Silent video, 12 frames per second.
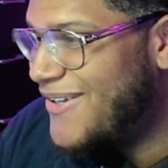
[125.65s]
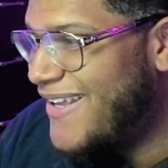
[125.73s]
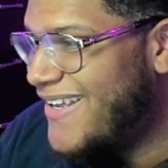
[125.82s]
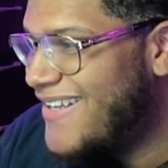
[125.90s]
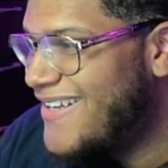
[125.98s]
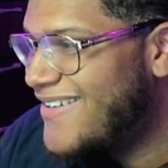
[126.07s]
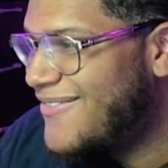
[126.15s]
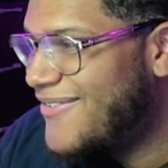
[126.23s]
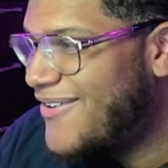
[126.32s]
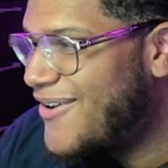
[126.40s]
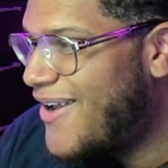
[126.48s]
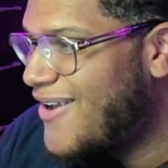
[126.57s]
Like he
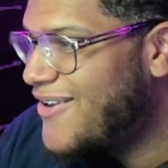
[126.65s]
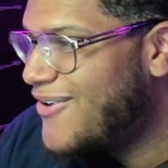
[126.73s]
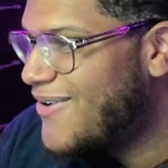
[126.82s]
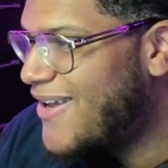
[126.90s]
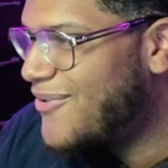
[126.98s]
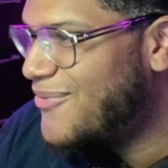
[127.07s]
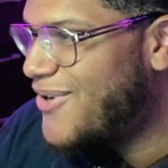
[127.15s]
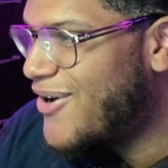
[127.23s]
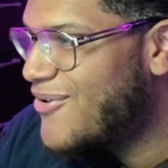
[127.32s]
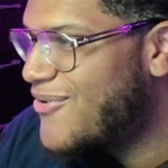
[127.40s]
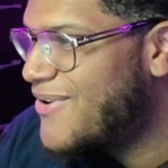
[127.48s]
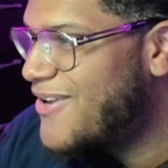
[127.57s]
don't got no
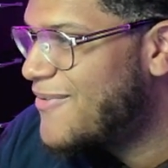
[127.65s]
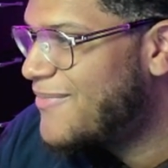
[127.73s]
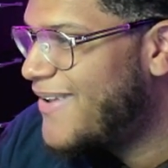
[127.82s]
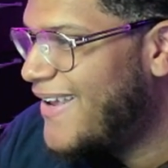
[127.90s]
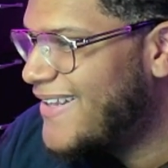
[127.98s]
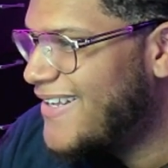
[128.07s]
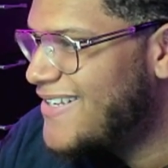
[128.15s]
dirt on him, nothing.